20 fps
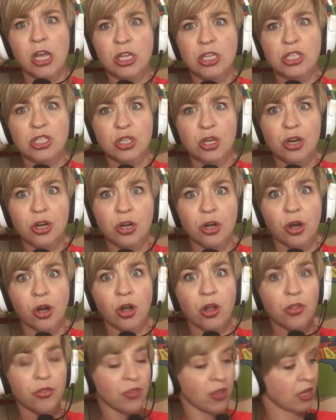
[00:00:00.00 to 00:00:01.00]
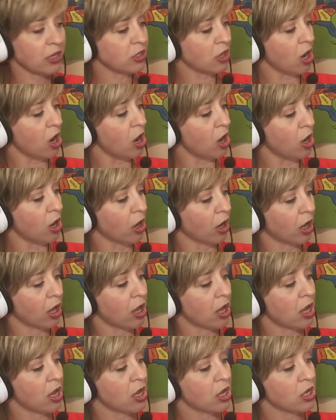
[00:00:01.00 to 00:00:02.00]
Circle the dog.
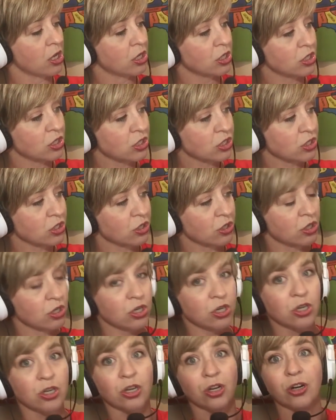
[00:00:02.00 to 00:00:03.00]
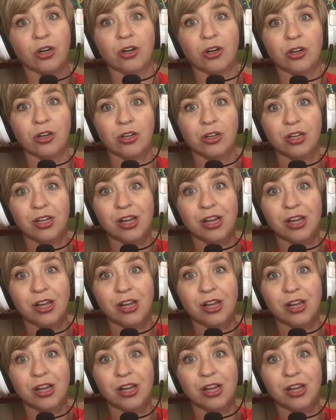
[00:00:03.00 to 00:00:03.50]
Circle.